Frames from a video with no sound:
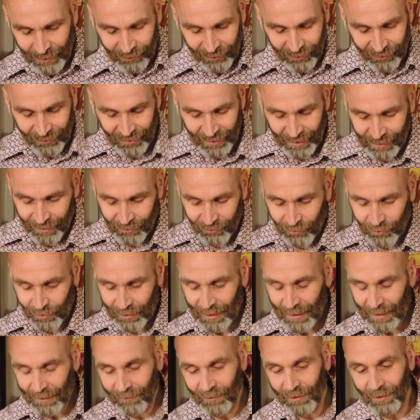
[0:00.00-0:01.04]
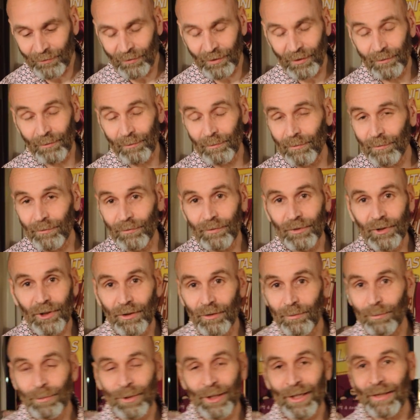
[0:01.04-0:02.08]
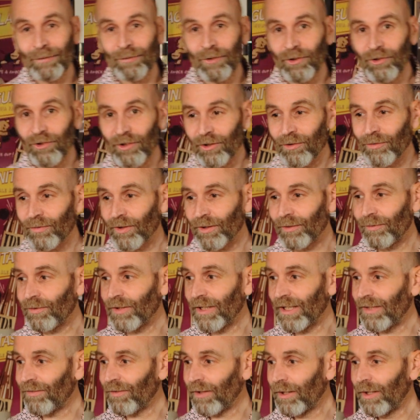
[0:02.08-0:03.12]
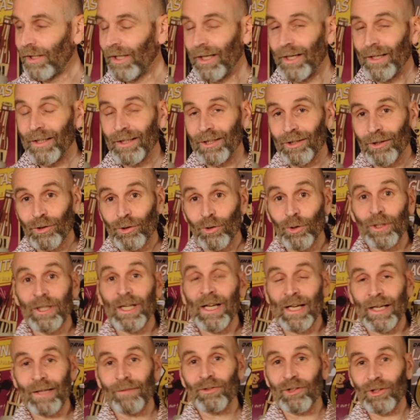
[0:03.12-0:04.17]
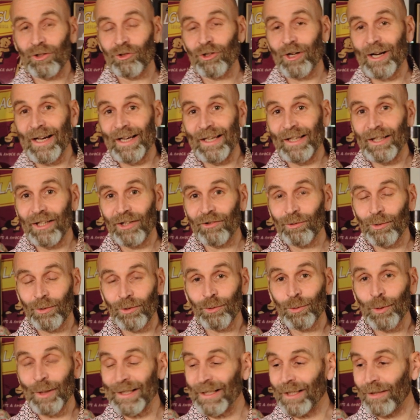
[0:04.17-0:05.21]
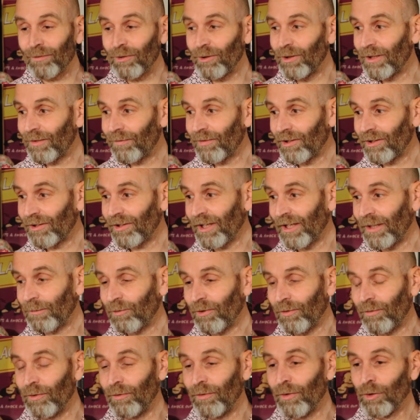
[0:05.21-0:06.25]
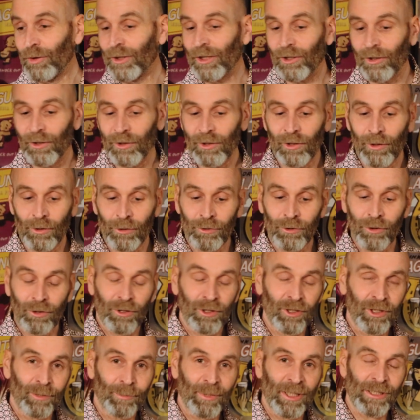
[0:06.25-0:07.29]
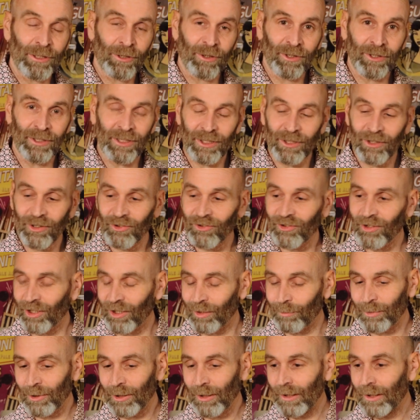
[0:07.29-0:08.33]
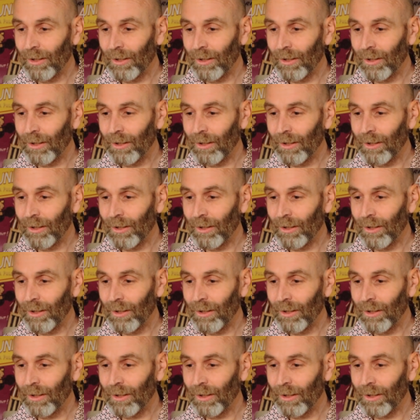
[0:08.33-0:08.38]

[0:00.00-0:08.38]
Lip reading: as I said, is going to have different, you know, preferences for the flavour. You're going to have to try this one quite a few different times. If you've only got kahlua, you might not need the syrup.